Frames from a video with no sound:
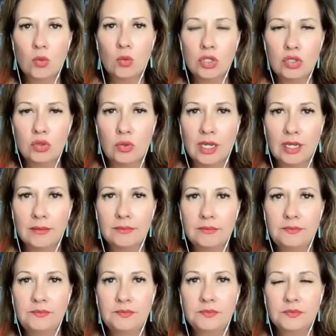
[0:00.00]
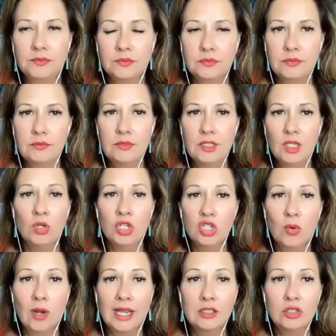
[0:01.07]
we're doing? We're
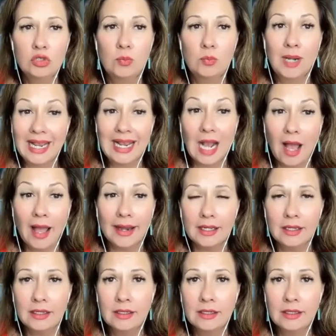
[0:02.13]
trying to play God.